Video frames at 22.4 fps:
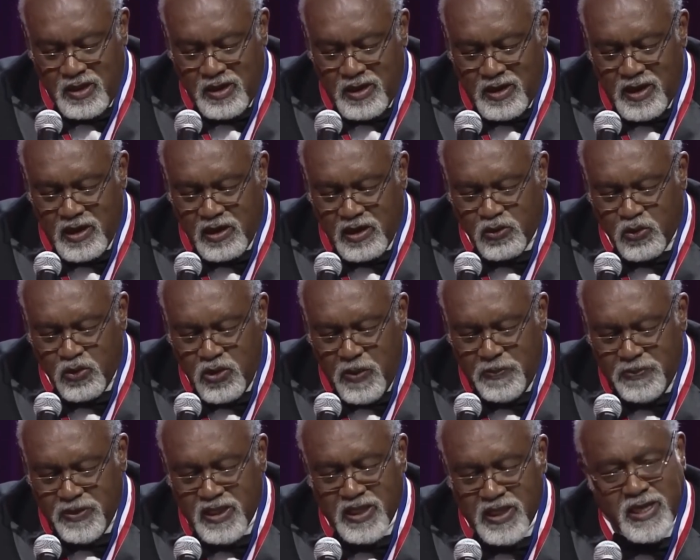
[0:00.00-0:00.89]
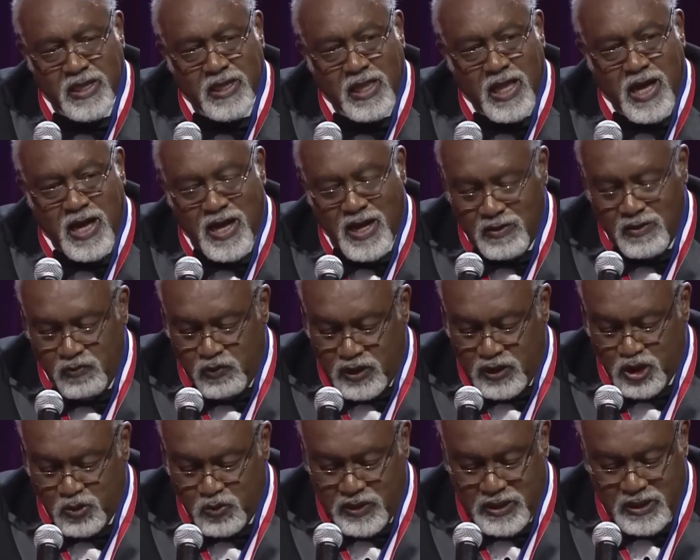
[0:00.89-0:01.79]
a crippling lie
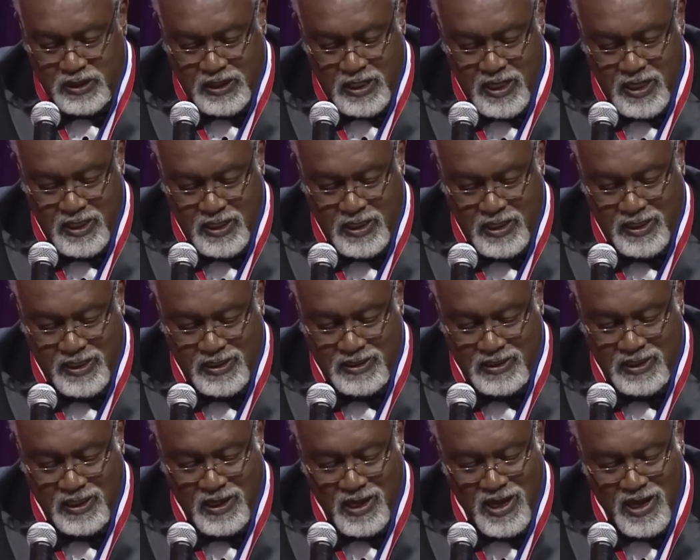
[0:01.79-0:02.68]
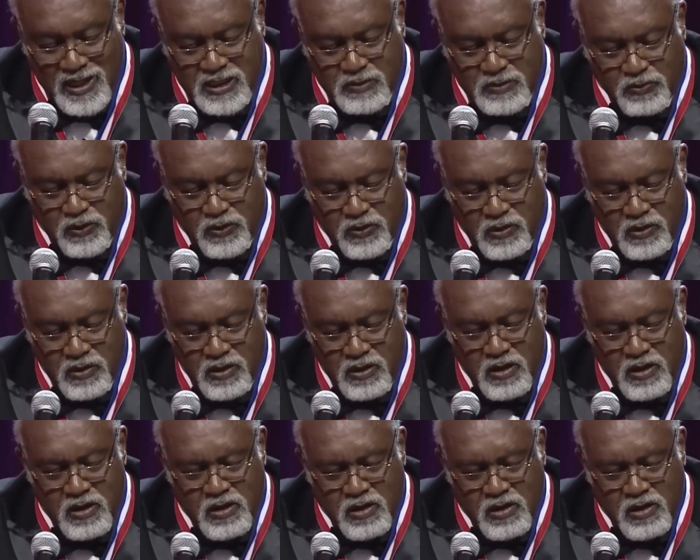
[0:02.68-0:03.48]
which, when taken as gospel,